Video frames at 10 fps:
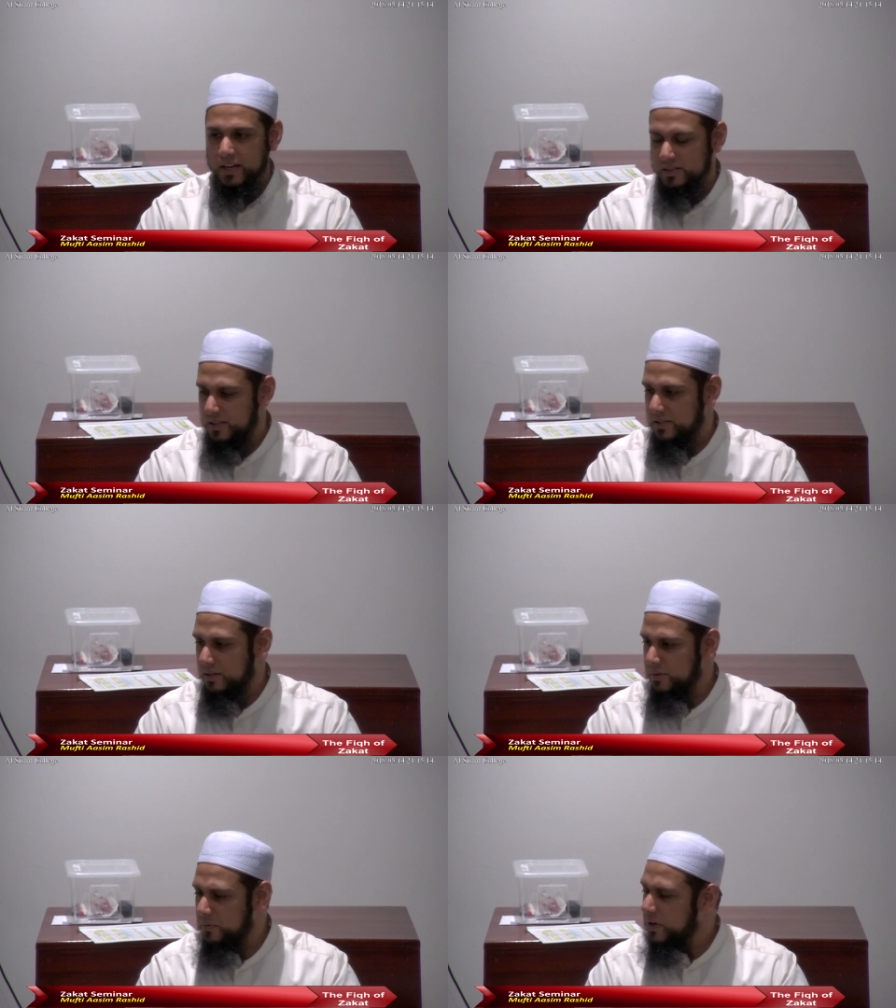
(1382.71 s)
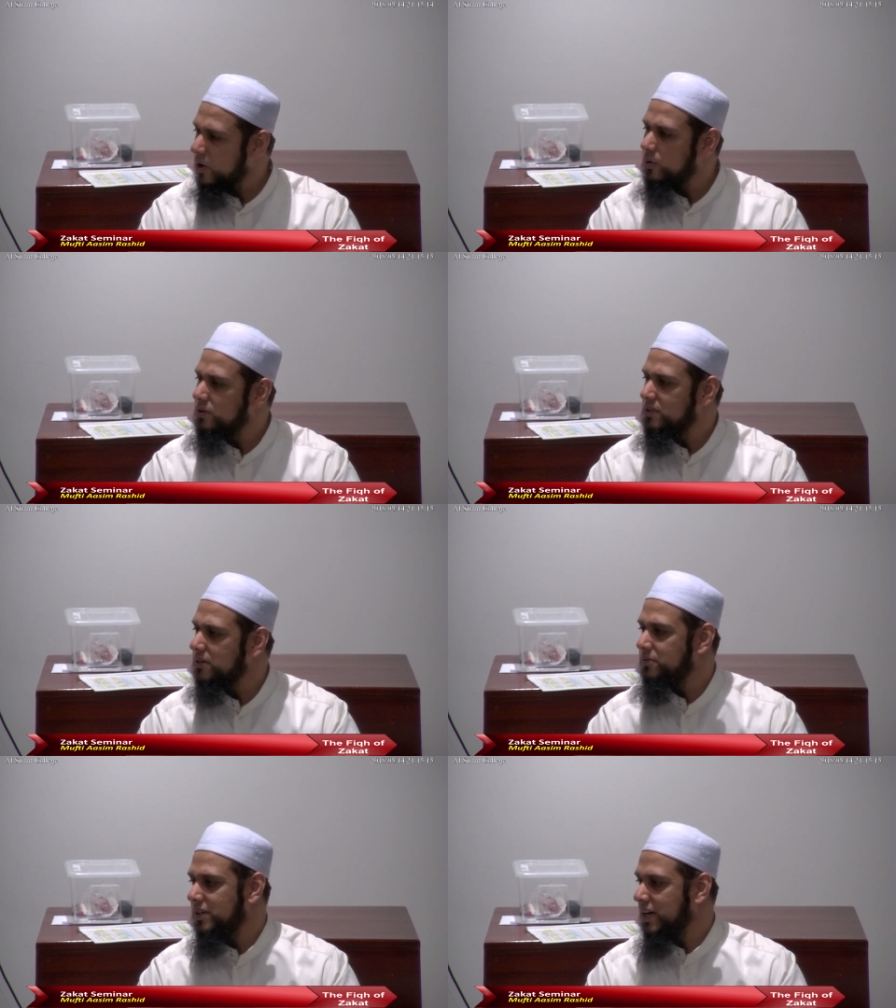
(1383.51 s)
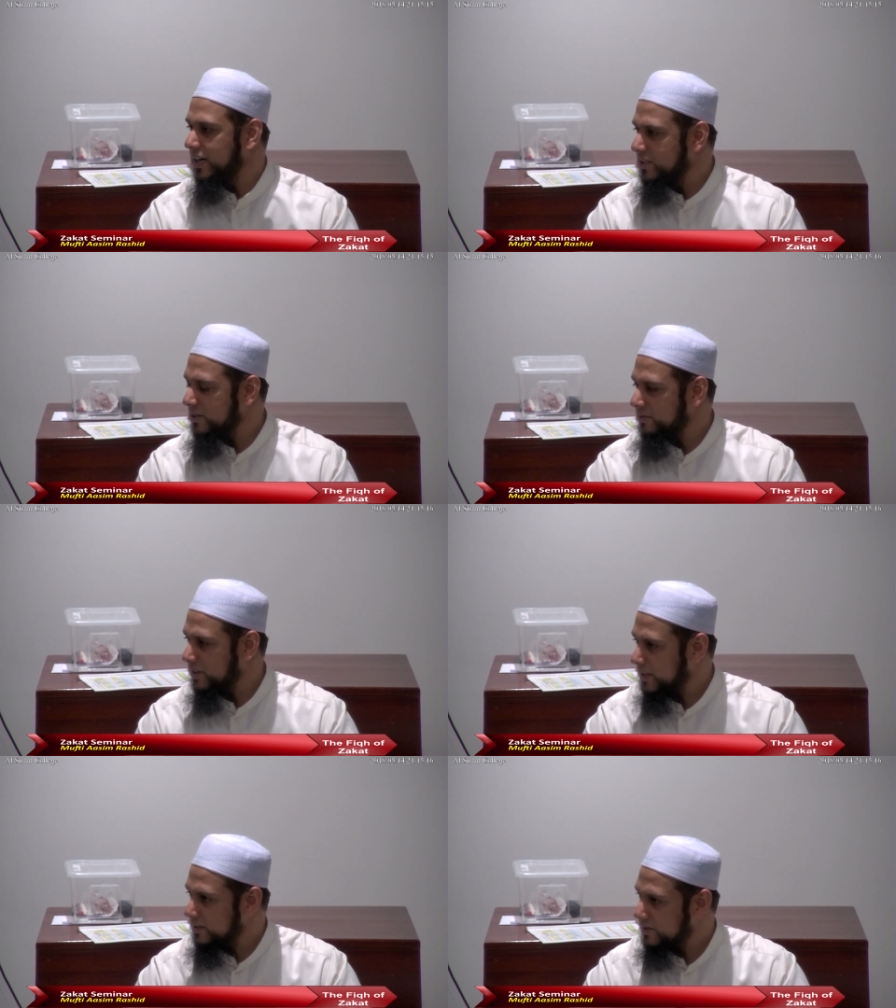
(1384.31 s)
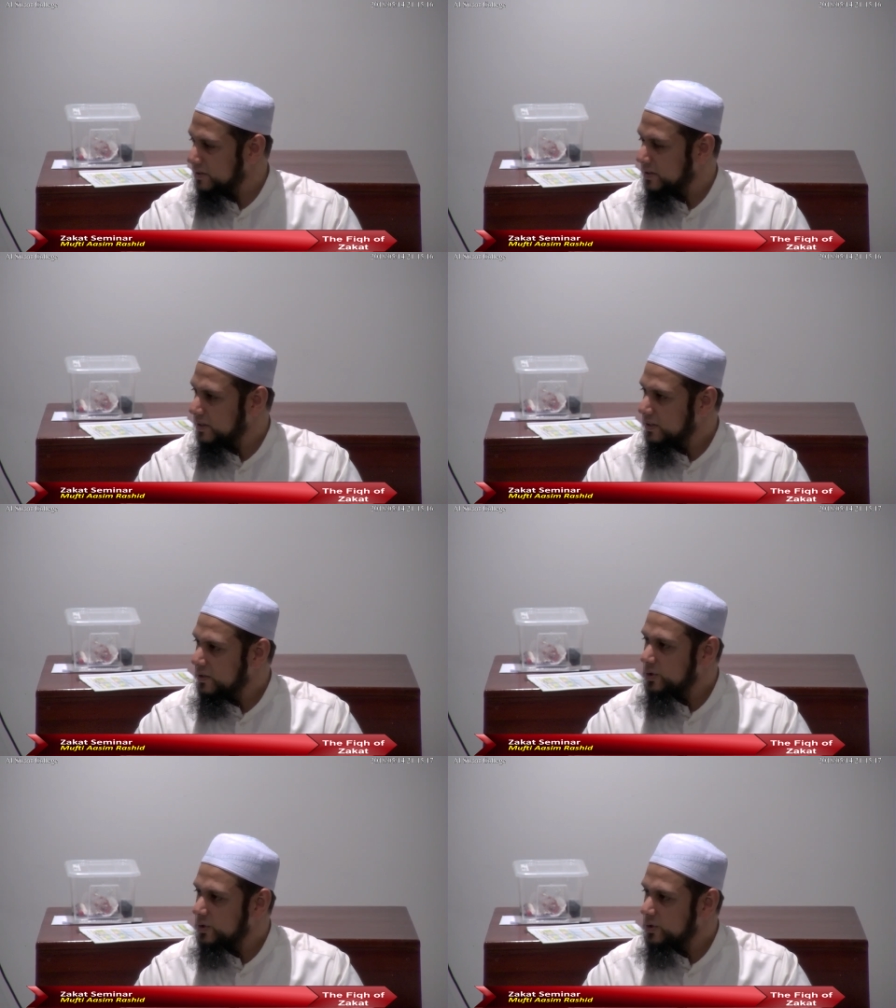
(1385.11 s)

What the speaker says: assets? I mean, we own different kinds of things.